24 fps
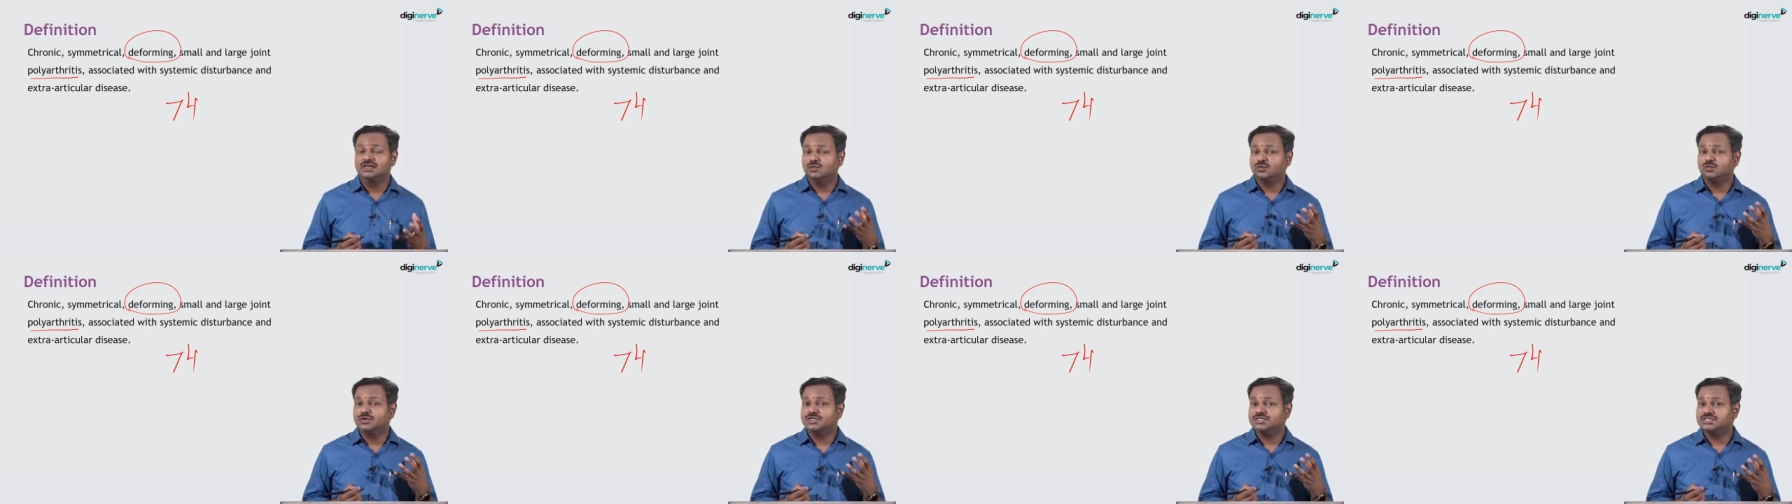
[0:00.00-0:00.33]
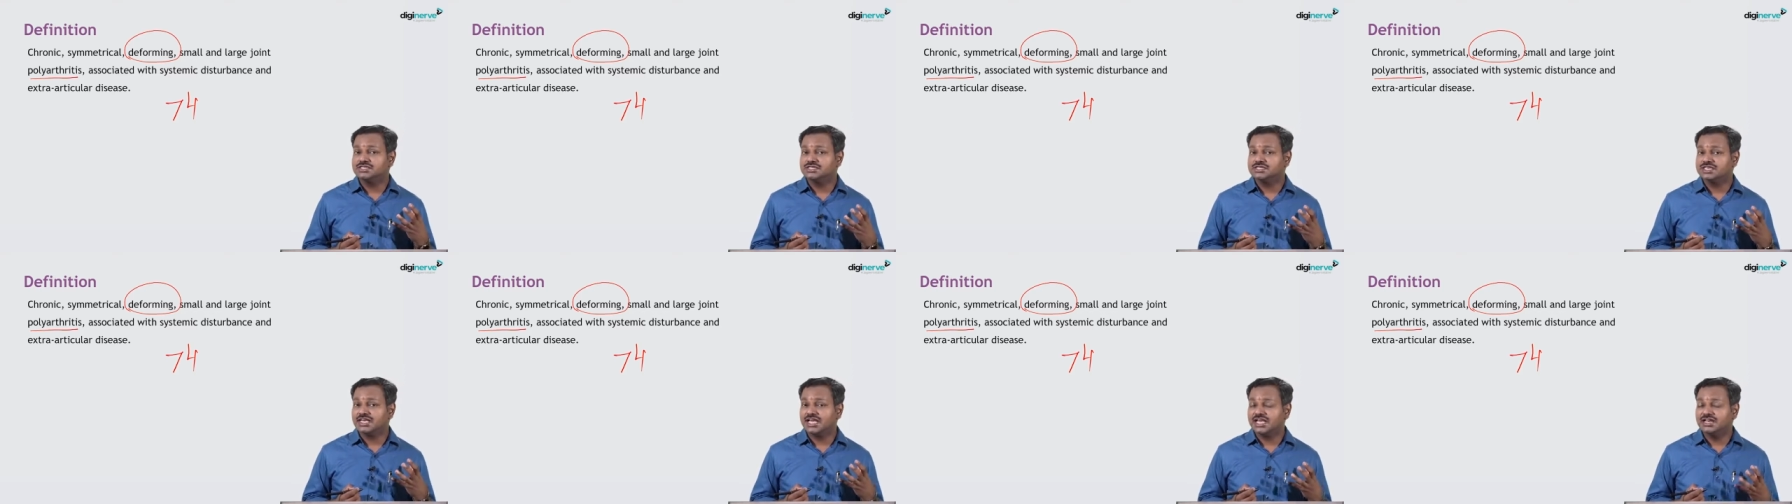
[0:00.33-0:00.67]
which
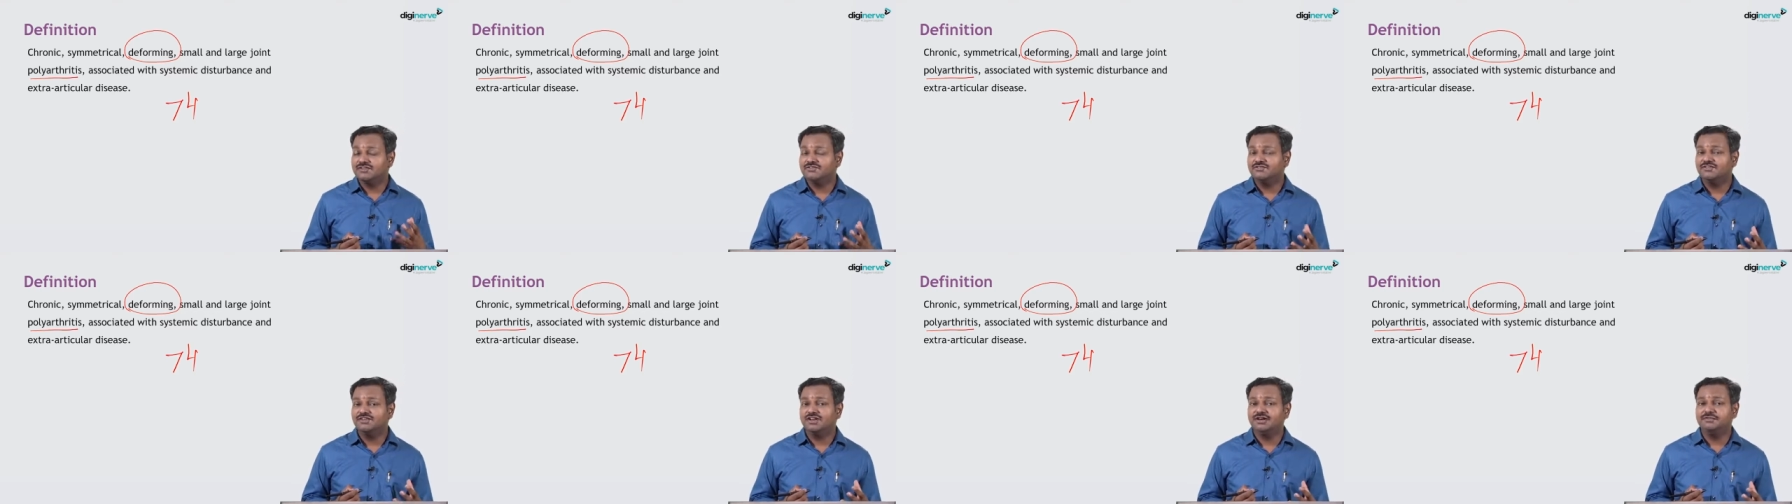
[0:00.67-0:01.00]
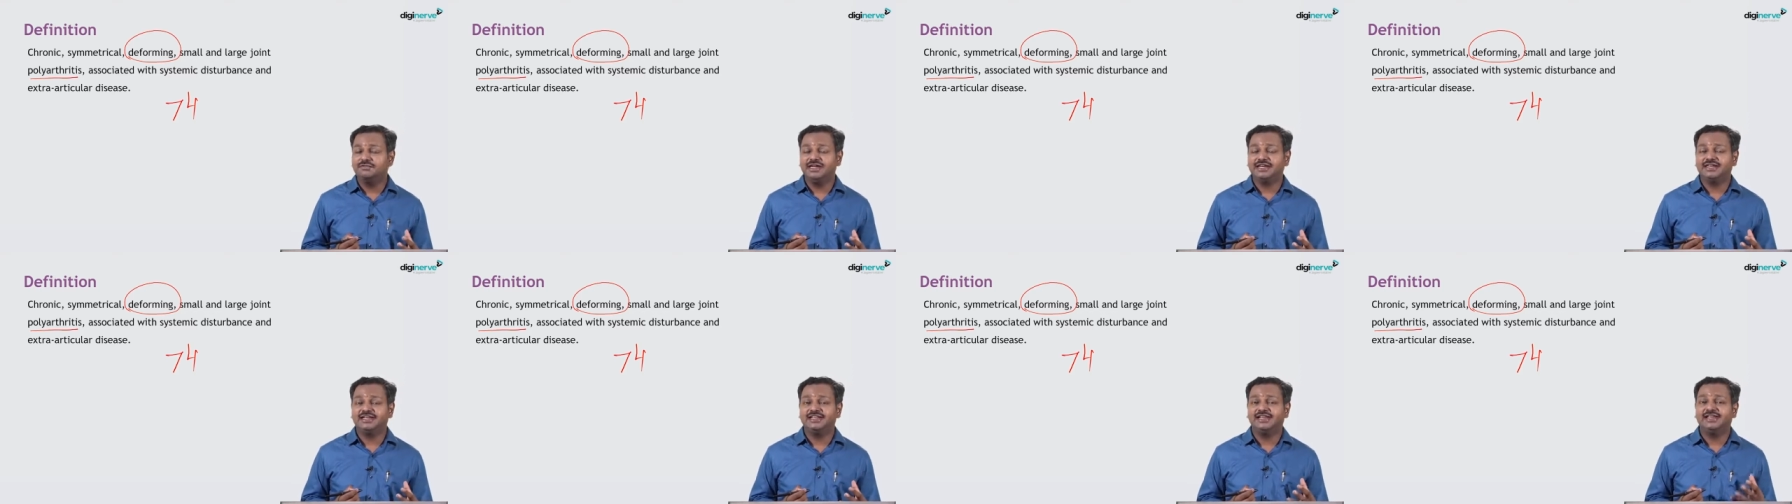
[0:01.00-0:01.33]
is
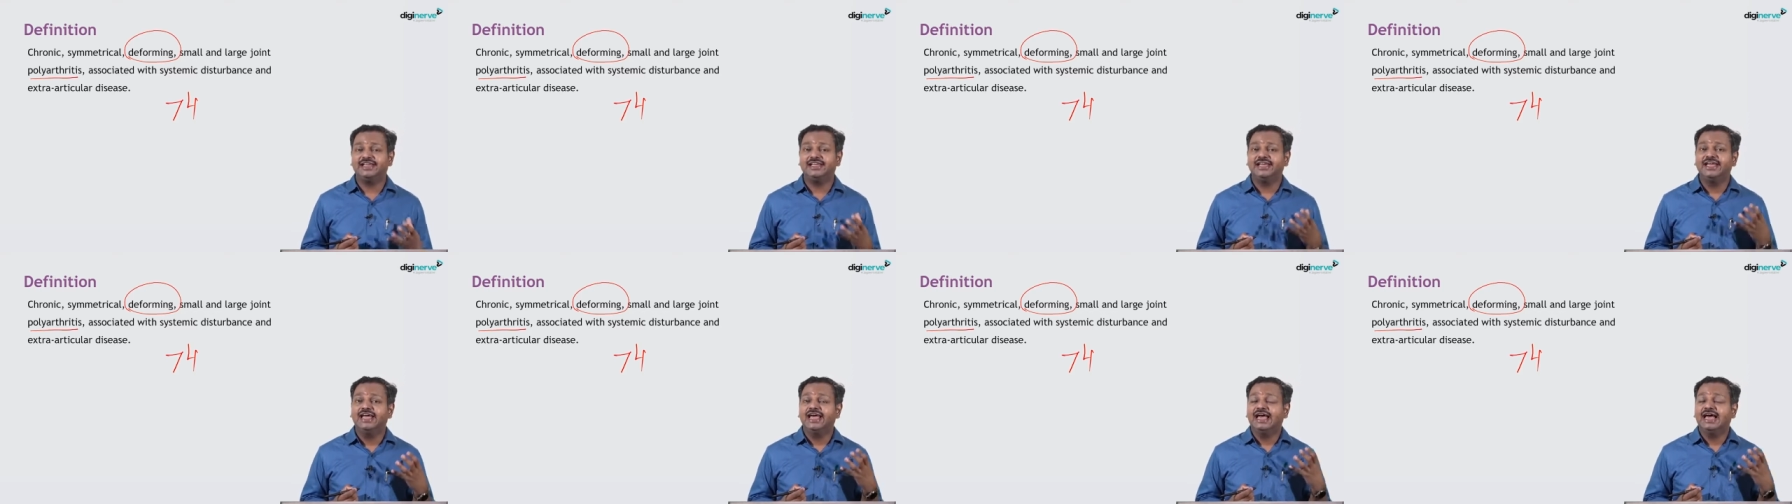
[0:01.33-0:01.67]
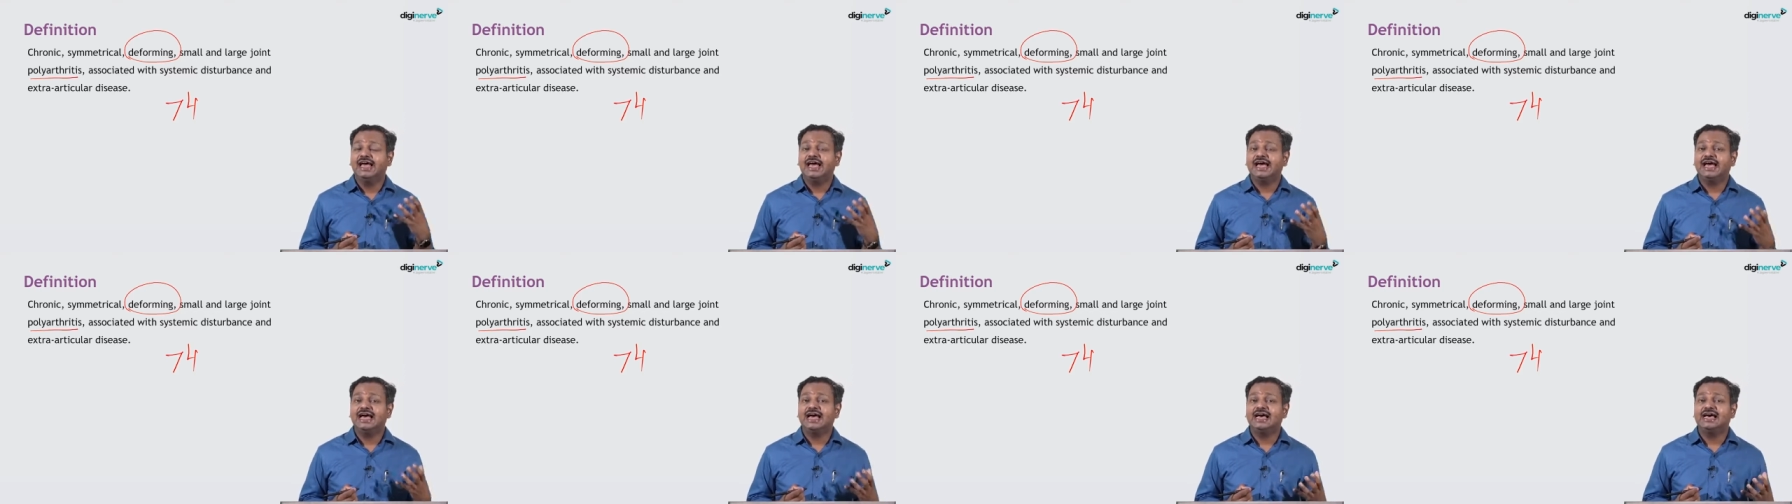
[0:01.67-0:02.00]
inflammatory
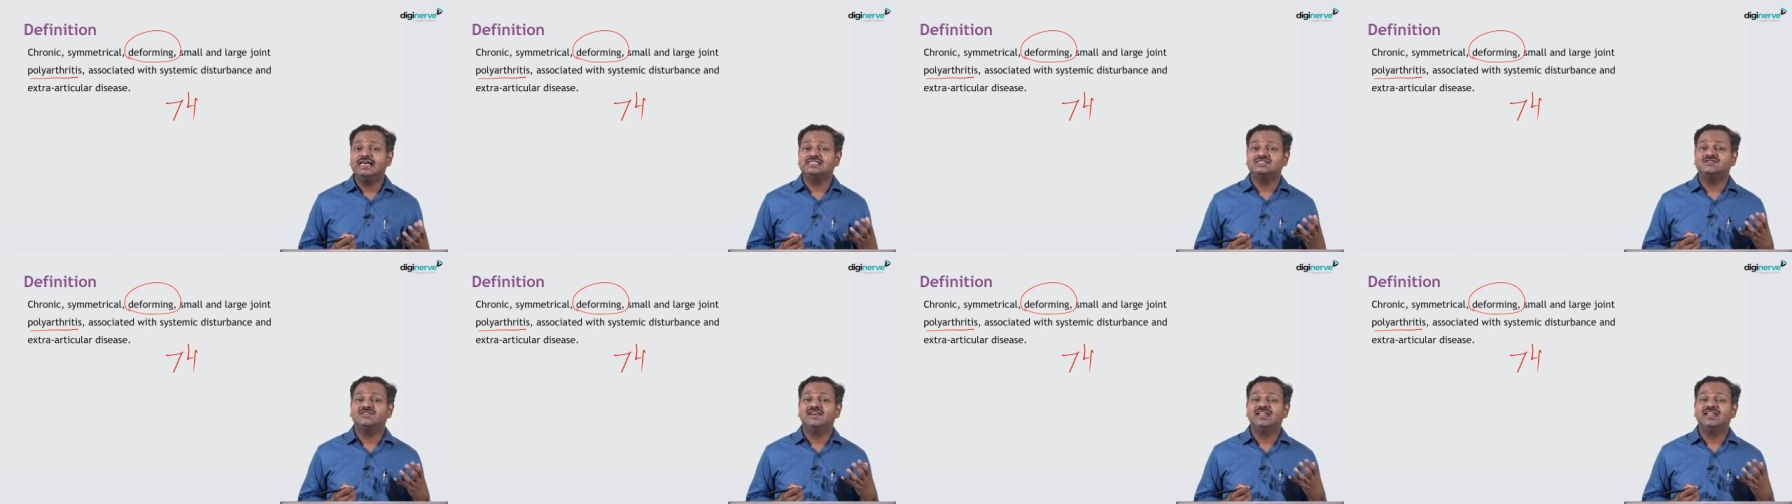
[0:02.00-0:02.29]
as